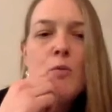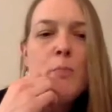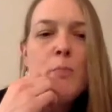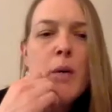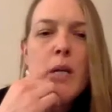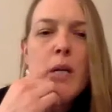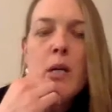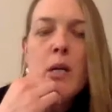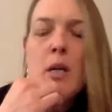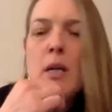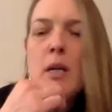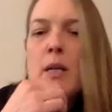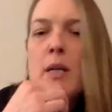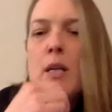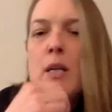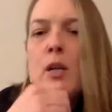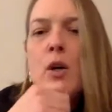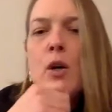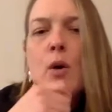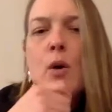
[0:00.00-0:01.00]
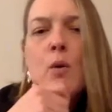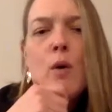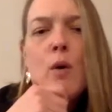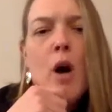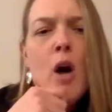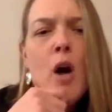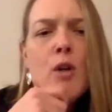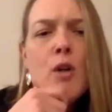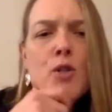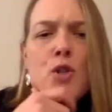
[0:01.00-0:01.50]
But, you know,
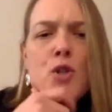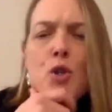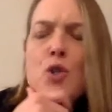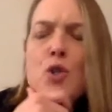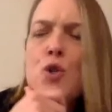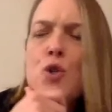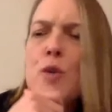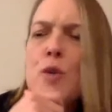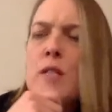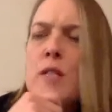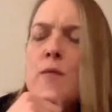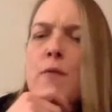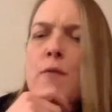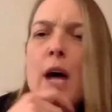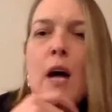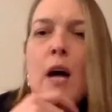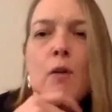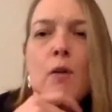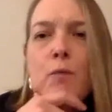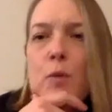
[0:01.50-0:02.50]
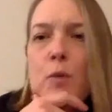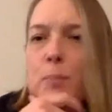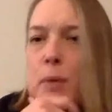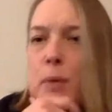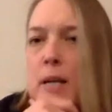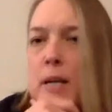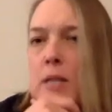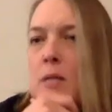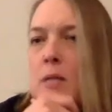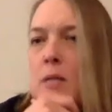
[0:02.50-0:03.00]
heart surgeries, valve
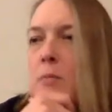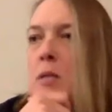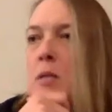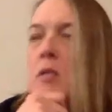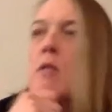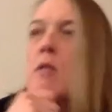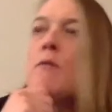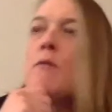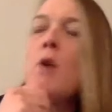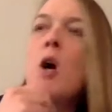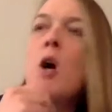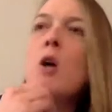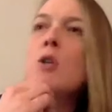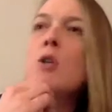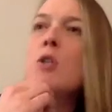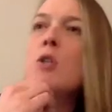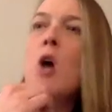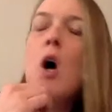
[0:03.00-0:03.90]
replacements of hearts,